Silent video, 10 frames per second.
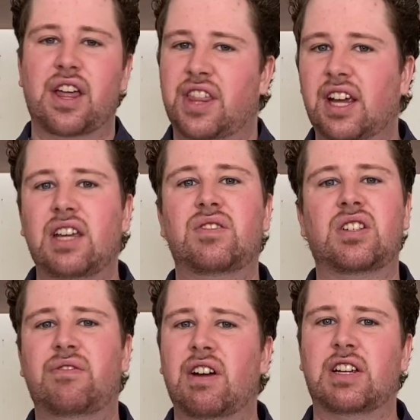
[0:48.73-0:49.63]
That gives
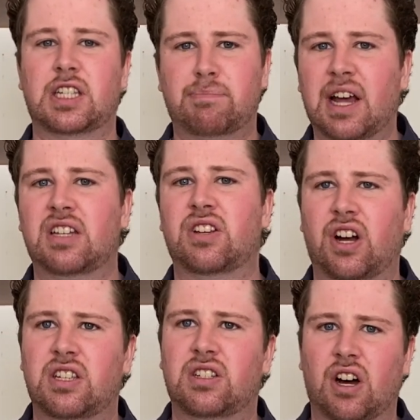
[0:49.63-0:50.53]
us a very
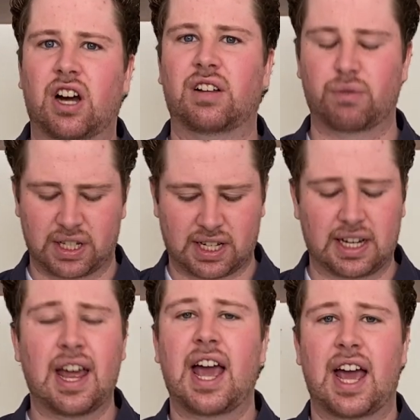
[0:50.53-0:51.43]
space-side style of
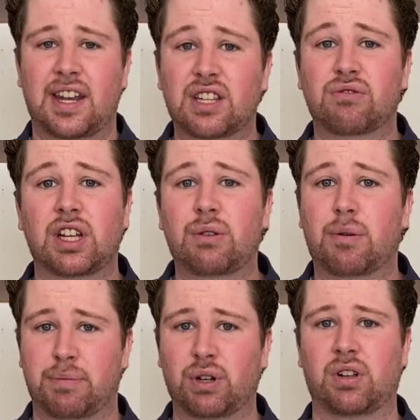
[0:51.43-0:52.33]
whisky, and that's really
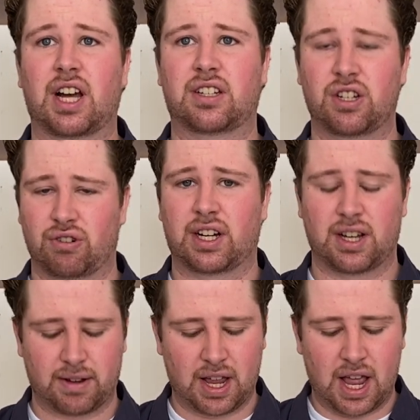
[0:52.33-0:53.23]
what Bill likes to drink.